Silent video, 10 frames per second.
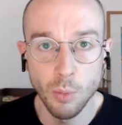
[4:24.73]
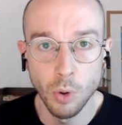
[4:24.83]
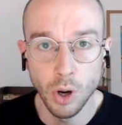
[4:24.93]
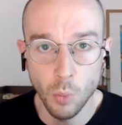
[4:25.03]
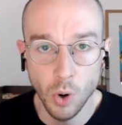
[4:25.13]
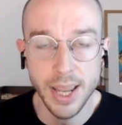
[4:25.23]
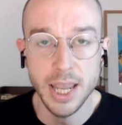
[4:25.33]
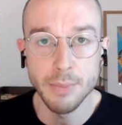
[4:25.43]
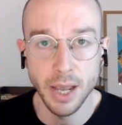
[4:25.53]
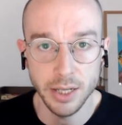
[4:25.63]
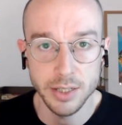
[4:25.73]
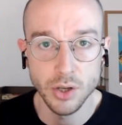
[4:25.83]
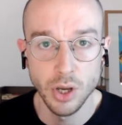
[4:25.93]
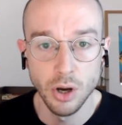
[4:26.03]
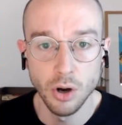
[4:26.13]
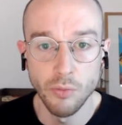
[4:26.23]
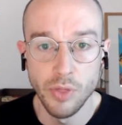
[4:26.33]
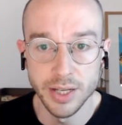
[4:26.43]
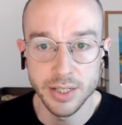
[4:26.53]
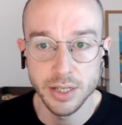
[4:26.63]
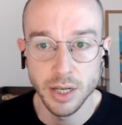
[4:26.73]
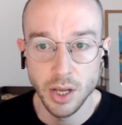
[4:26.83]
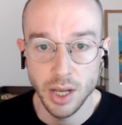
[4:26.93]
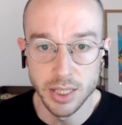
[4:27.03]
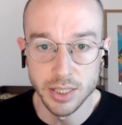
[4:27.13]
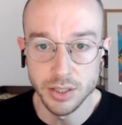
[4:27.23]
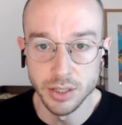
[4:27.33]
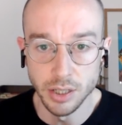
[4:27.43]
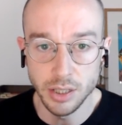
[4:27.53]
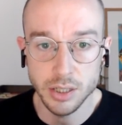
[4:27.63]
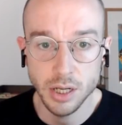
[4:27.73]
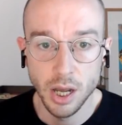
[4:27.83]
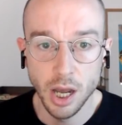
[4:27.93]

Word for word: what he makes of this incident.